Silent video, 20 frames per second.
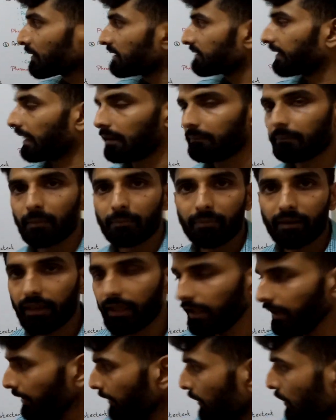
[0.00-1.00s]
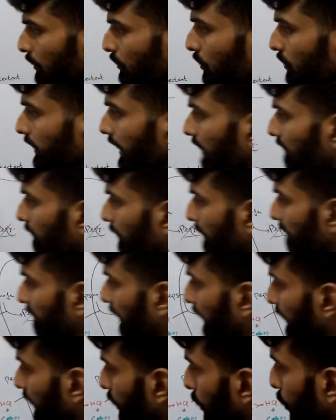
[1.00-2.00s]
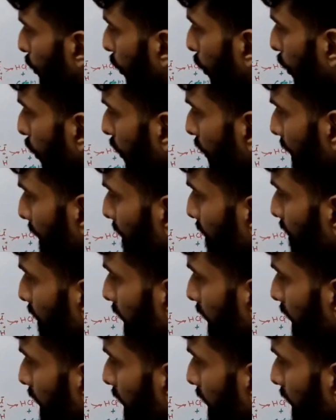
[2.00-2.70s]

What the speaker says: cell membrane, so there will be very low